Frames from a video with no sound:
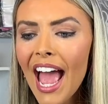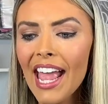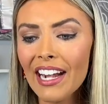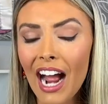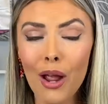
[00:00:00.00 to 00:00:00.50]

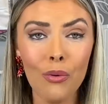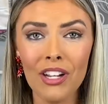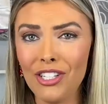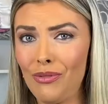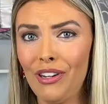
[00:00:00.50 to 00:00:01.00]
And I
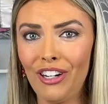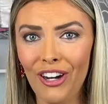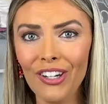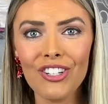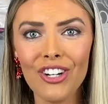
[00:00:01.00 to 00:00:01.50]
want to
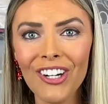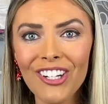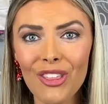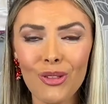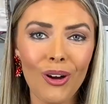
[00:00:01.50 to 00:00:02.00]
encourage her
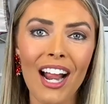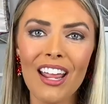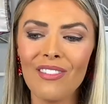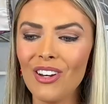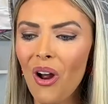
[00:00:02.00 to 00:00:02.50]
to
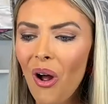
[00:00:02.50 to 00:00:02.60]
thrive in